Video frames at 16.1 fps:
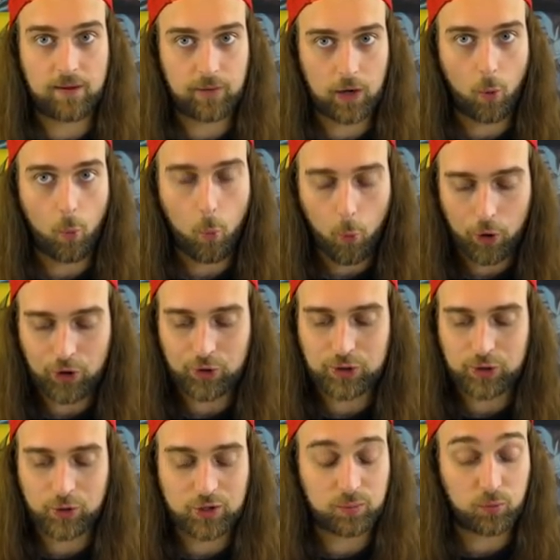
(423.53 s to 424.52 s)
Having a warrior
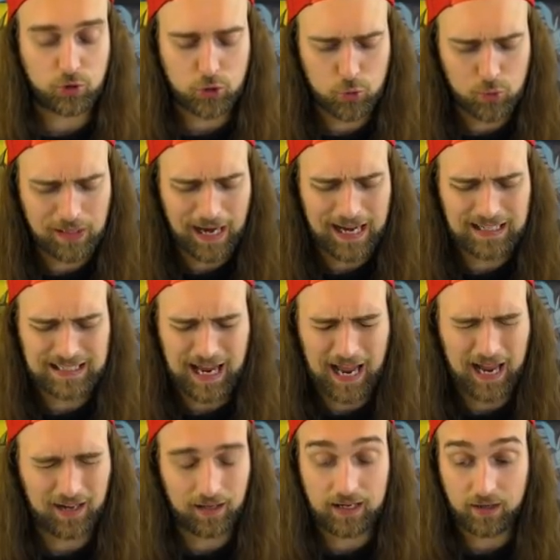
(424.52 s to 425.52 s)
searchable 2K
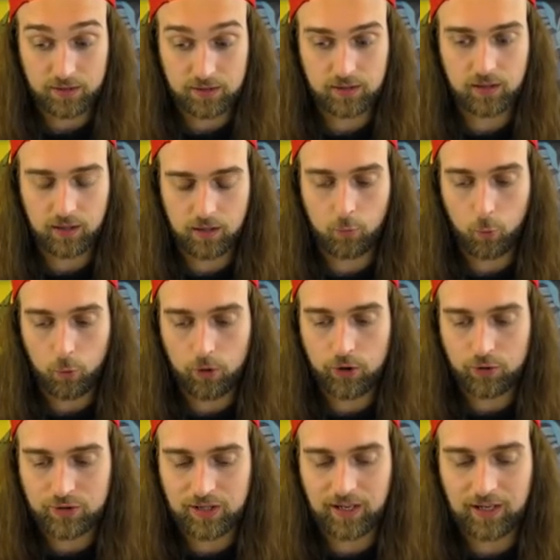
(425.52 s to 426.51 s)
attack, like a, a
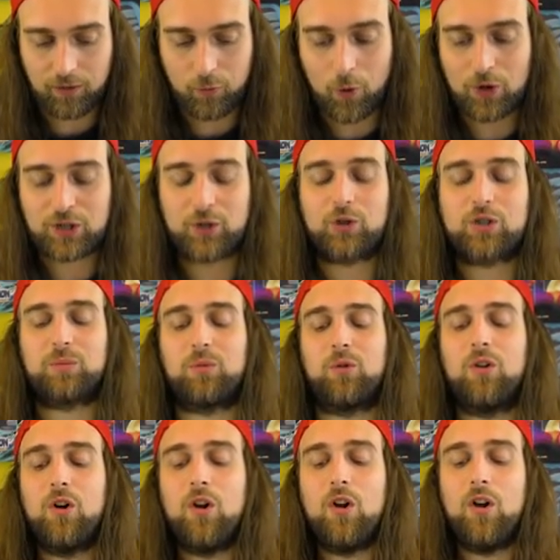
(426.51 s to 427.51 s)
warrior, like a Rota
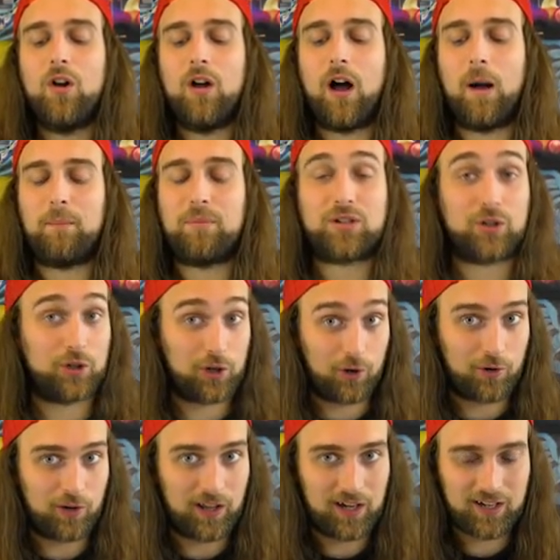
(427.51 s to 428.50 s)
searchable uh,
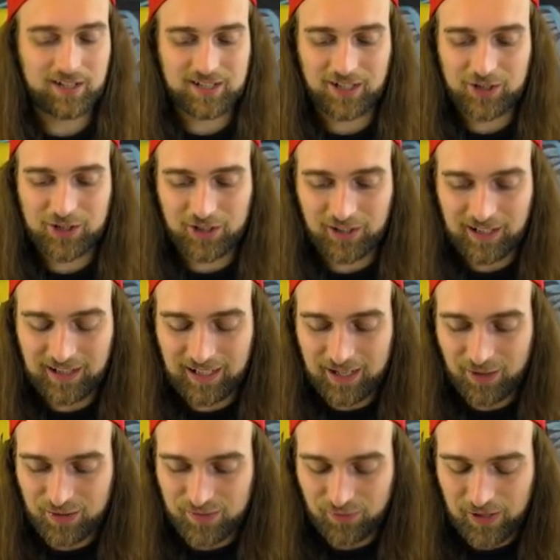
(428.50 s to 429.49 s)
Berserker, uh, essentially that
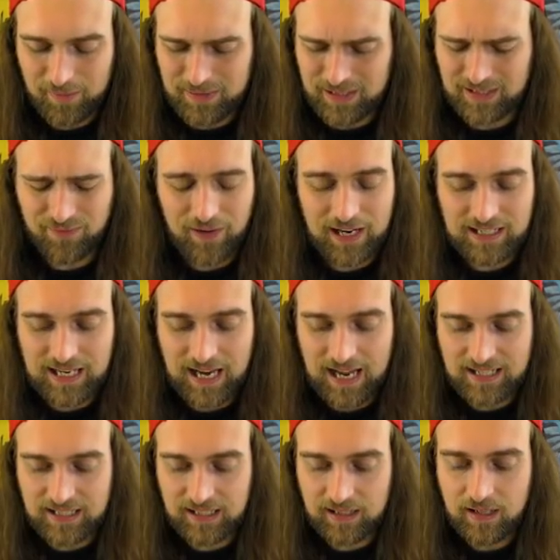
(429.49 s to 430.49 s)
kills flips is
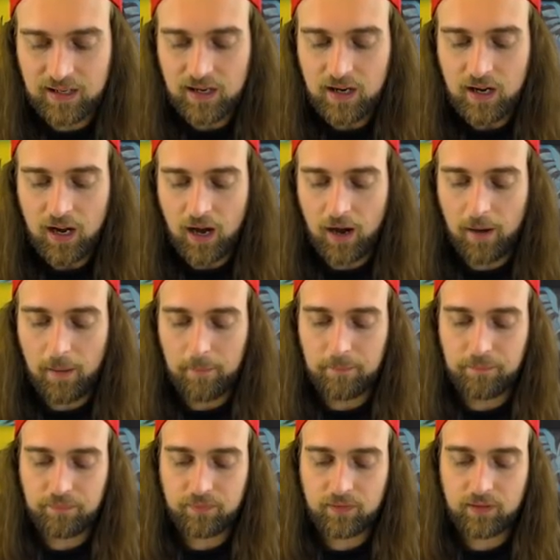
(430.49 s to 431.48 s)
fantastic.
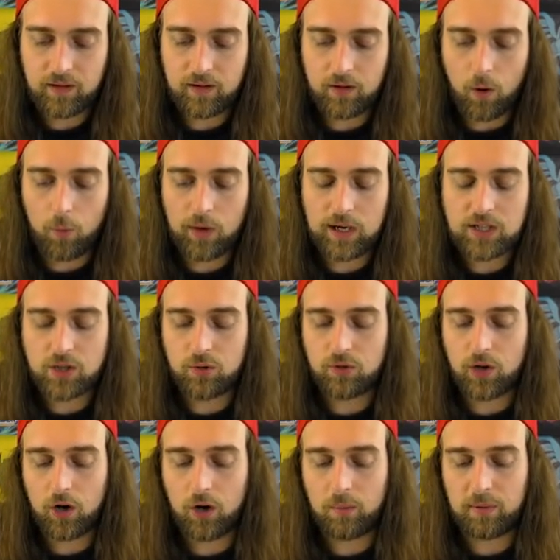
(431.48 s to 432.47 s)
Um, only
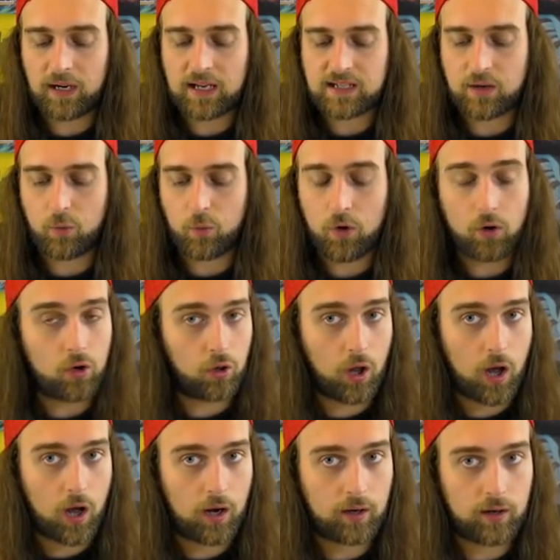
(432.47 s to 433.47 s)
two though, because it will
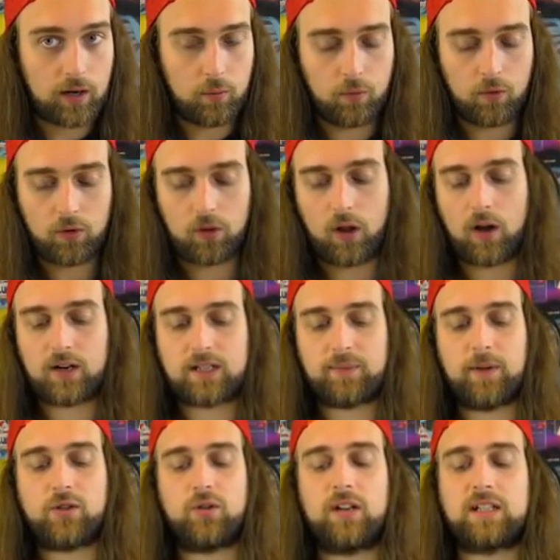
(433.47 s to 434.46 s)
clog. It will clog,
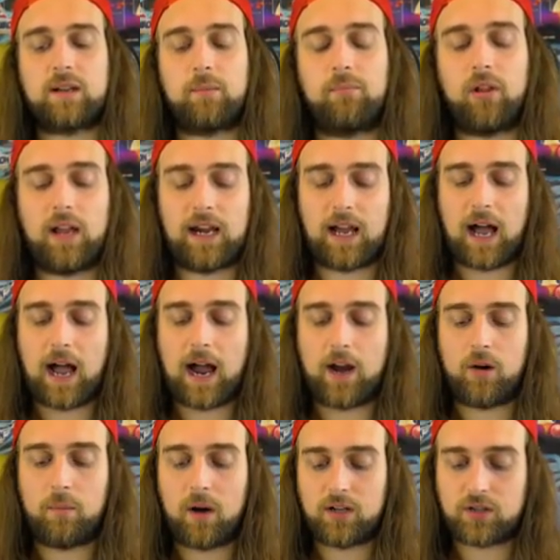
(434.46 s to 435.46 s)
especially because I'm playing a
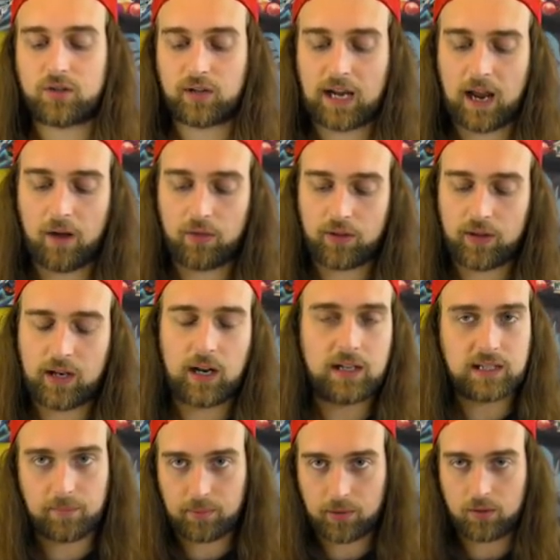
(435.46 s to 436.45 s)
higher monster count than
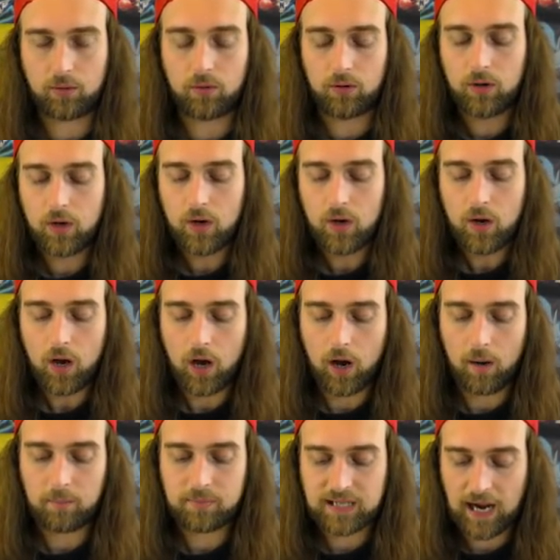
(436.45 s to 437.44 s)
a typical
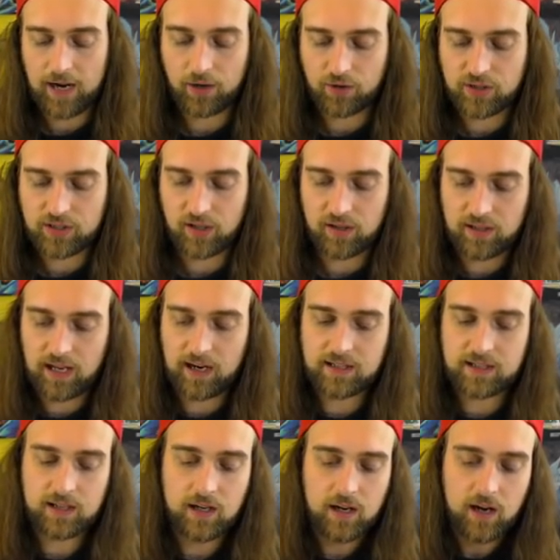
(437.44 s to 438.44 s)
um, Tiger stun
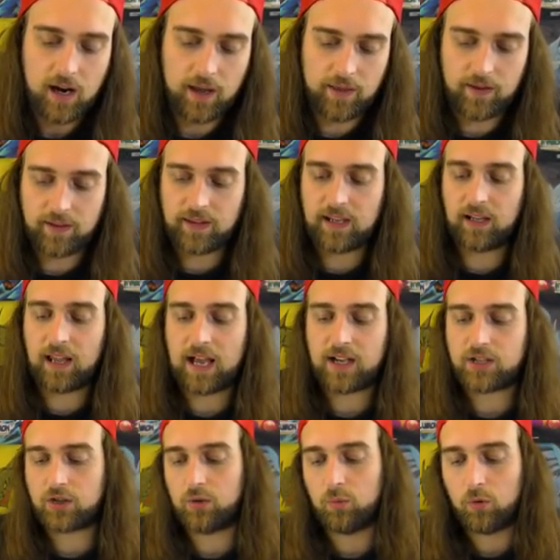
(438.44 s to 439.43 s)
decks. And then the
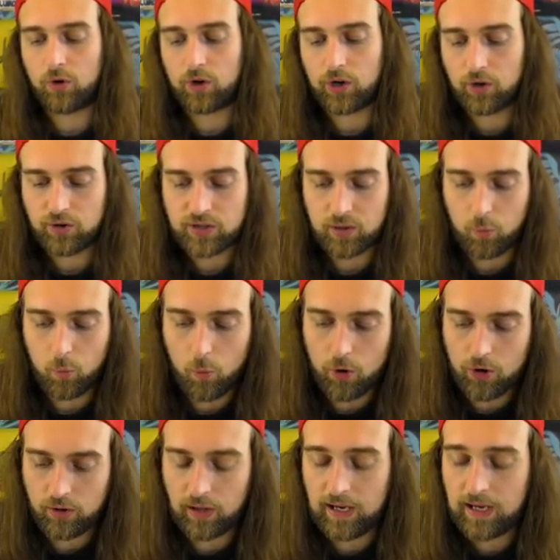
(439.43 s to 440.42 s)
last two warriors,
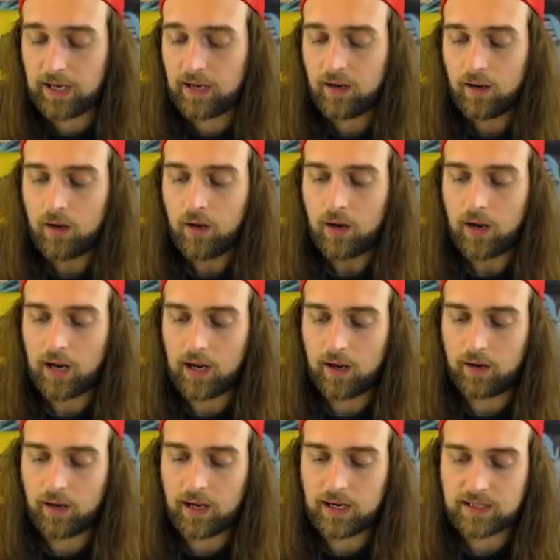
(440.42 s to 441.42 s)
Warrior Lady
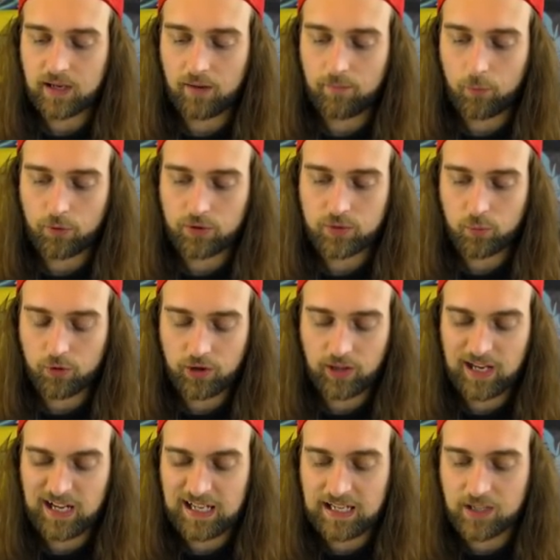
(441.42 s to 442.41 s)
and Exile Force. Warrior
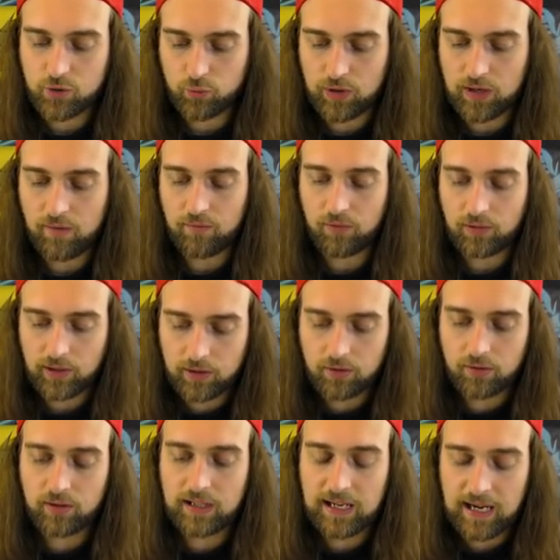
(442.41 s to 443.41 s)
Lady gets rid of
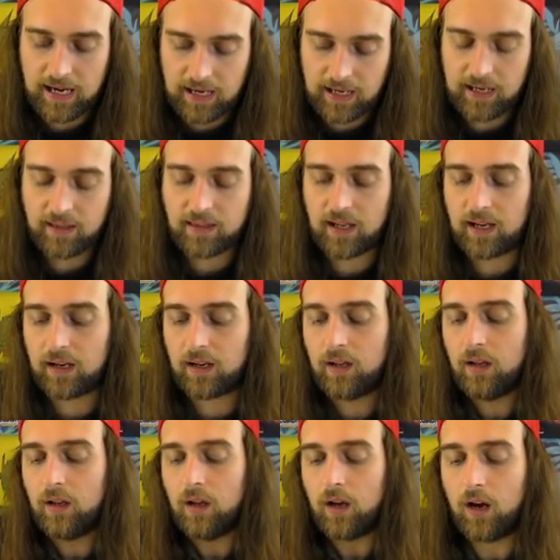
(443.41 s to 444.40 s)
literally
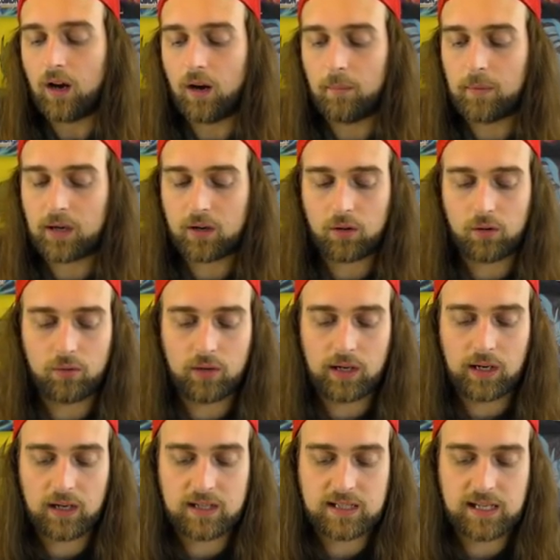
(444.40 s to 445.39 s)
anything, um,
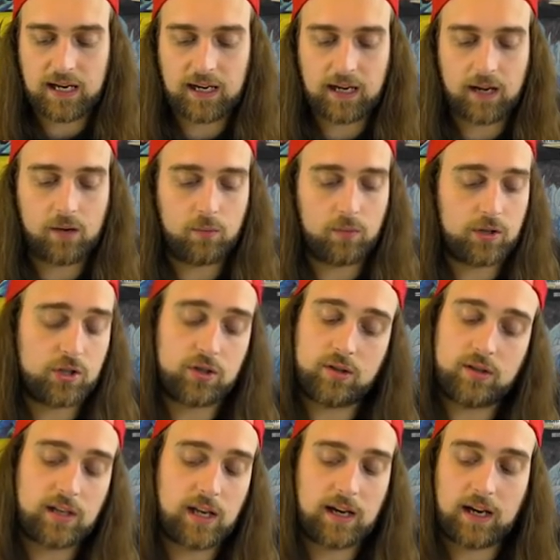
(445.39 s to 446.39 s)
including a Sangan,
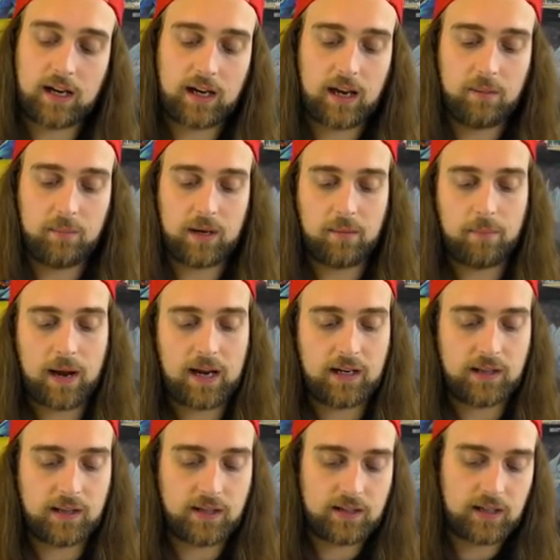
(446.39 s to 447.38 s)
which Sangan can be a
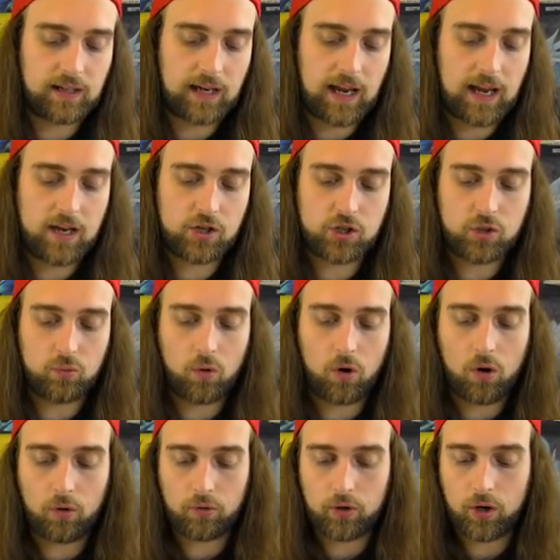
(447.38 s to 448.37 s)
pain in the dick, as you
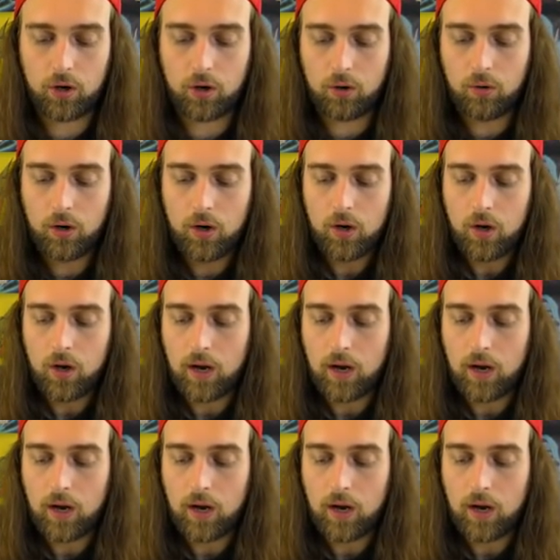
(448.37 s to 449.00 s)
all know.